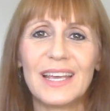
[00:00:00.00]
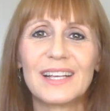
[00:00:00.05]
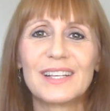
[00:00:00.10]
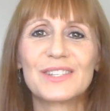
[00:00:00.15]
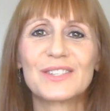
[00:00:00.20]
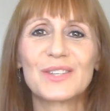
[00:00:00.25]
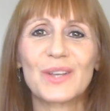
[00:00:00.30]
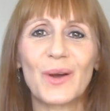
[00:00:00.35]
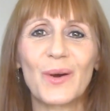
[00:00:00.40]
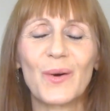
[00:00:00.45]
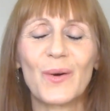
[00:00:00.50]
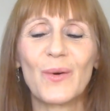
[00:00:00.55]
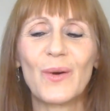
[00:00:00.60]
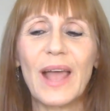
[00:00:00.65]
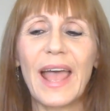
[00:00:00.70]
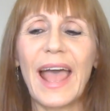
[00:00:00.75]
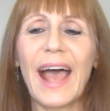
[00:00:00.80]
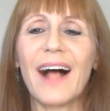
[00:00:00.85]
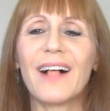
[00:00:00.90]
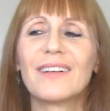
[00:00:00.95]
So
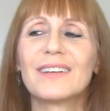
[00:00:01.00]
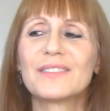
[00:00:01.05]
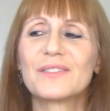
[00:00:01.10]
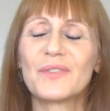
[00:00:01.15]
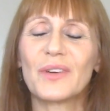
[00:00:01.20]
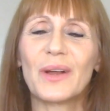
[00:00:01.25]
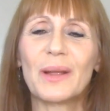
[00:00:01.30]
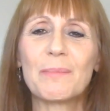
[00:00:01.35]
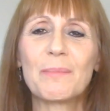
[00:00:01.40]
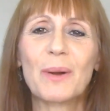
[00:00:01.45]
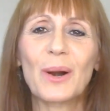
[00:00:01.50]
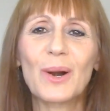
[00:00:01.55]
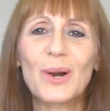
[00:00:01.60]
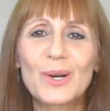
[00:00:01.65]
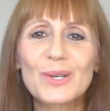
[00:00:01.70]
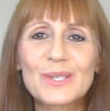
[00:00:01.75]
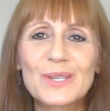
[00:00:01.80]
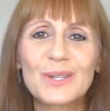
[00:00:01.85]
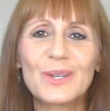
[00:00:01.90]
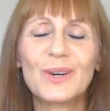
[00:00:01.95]
Alan's very
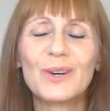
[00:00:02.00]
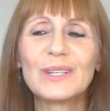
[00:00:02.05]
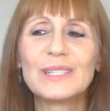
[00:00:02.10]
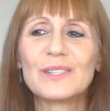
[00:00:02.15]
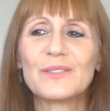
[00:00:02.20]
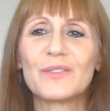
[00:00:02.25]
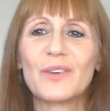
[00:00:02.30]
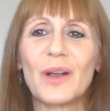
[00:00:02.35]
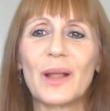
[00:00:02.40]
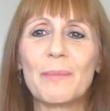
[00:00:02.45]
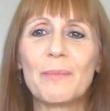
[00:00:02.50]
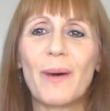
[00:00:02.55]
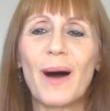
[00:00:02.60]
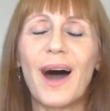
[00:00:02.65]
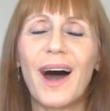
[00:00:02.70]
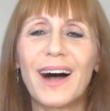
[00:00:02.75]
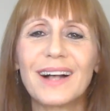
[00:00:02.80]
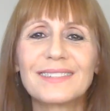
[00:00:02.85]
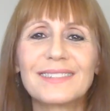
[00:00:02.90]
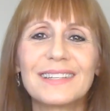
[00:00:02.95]
personal, he's very
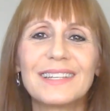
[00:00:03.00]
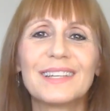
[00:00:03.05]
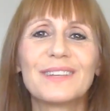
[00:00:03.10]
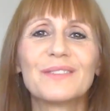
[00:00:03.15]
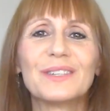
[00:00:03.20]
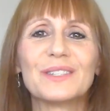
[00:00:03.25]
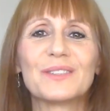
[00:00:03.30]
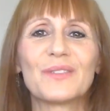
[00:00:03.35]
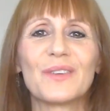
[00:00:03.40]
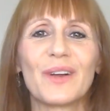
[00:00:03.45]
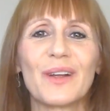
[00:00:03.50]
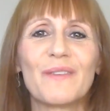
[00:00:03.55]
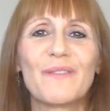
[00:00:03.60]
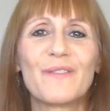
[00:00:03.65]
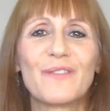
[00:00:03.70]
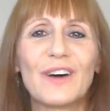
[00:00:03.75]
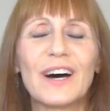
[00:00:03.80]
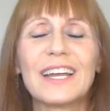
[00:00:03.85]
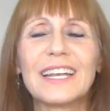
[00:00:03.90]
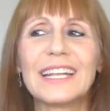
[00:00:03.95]
positive, he's very
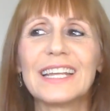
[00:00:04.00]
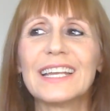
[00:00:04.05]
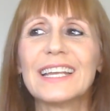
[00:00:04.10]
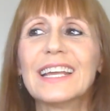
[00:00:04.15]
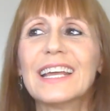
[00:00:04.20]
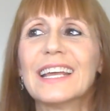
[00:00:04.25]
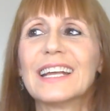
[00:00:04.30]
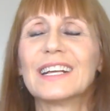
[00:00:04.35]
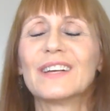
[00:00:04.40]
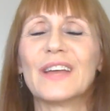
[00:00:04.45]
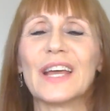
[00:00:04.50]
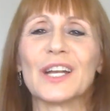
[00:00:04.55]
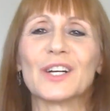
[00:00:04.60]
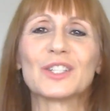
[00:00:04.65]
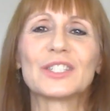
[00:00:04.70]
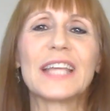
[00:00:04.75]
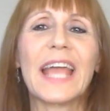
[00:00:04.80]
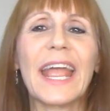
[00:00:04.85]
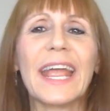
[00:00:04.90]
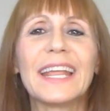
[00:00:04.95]
funny,
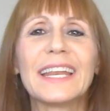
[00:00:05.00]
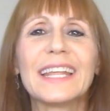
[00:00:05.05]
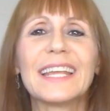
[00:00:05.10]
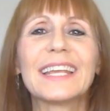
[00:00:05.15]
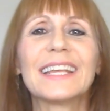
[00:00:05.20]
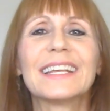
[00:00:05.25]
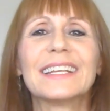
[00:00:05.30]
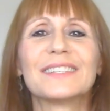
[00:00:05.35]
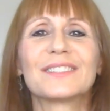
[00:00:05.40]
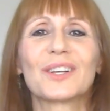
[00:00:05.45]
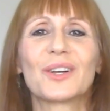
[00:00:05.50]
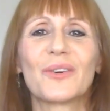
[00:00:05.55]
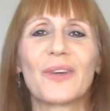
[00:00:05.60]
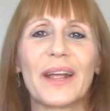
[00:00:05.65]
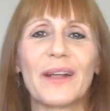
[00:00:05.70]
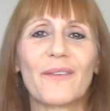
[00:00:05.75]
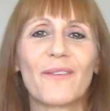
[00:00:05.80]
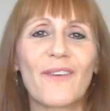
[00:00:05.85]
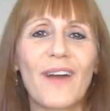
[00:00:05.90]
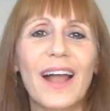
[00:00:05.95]
entertaining, he's a
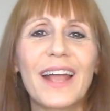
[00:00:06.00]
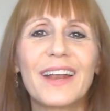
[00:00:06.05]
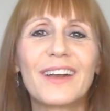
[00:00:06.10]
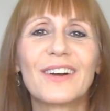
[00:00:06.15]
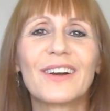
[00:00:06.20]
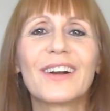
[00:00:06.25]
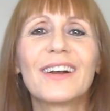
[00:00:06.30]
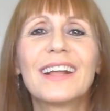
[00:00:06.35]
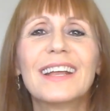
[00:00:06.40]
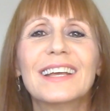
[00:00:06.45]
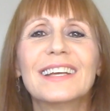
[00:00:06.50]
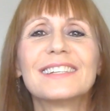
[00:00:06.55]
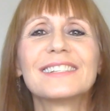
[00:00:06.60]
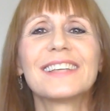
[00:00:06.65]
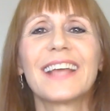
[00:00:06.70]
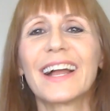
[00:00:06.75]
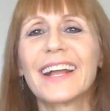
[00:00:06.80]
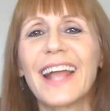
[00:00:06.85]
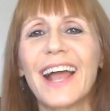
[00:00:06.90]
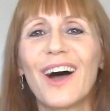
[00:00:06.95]
great writer.
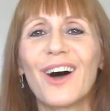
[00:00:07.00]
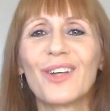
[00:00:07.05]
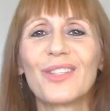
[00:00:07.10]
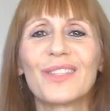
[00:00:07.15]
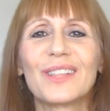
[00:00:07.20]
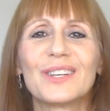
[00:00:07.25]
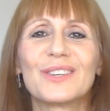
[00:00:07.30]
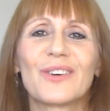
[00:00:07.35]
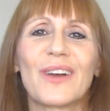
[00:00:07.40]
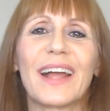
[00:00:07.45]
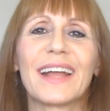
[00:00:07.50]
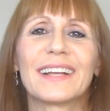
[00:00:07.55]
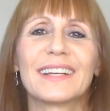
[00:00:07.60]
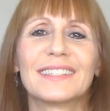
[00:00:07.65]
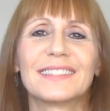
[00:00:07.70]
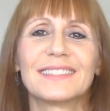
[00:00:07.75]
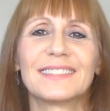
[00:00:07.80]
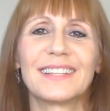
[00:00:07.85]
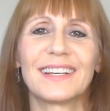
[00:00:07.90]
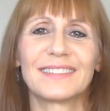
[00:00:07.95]
Check out The
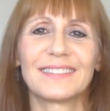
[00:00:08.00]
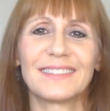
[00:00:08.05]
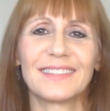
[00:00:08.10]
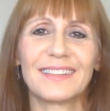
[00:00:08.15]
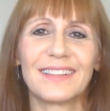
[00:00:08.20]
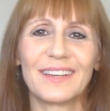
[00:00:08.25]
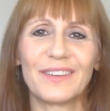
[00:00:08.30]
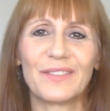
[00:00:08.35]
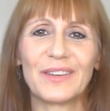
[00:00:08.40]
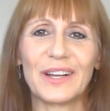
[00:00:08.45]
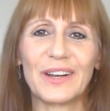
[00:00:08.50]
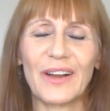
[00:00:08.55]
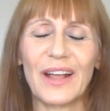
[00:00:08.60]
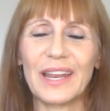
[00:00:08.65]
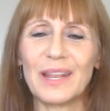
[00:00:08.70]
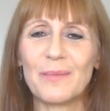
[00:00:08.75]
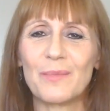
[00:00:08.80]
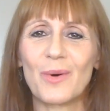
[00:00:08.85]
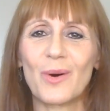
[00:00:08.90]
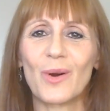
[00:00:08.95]
Dragon Doesn't Live Here
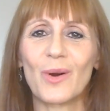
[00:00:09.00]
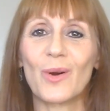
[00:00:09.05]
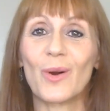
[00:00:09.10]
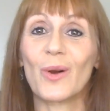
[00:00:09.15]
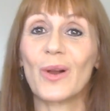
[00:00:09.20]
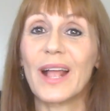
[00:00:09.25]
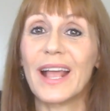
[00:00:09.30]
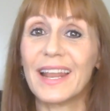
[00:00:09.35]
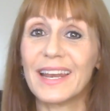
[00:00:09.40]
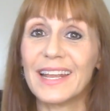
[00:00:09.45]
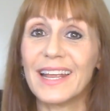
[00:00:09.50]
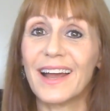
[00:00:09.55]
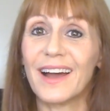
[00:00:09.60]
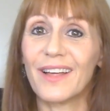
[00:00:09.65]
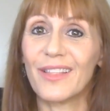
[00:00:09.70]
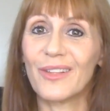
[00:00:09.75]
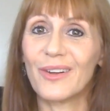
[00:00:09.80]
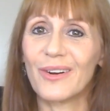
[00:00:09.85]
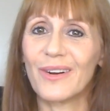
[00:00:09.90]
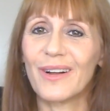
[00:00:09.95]
Anymore or any
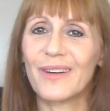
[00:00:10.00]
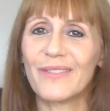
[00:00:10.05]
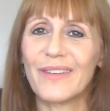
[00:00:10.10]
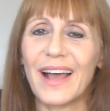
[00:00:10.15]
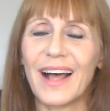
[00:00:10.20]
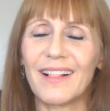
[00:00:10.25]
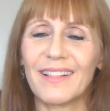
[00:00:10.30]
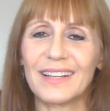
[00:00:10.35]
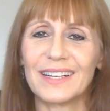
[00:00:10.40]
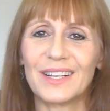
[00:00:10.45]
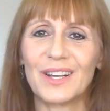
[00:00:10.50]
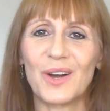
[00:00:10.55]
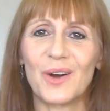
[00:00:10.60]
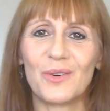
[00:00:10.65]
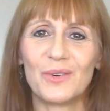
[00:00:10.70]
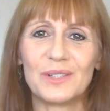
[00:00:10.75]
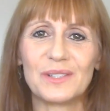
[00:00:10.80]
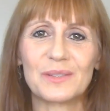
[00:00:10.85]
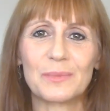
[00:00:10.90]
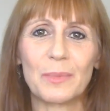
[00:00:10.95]
other of Alan
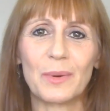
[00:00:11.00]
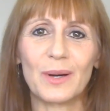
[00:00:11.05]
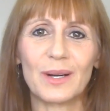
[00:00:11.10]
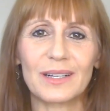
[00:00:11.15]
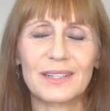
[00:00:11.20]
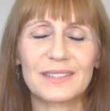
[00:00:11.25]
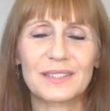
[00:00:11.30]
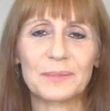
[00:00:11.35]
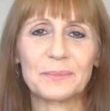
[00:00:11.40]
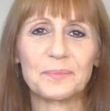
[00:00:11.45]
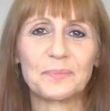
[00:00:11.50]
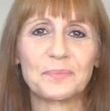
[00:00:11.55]
Cohen's books.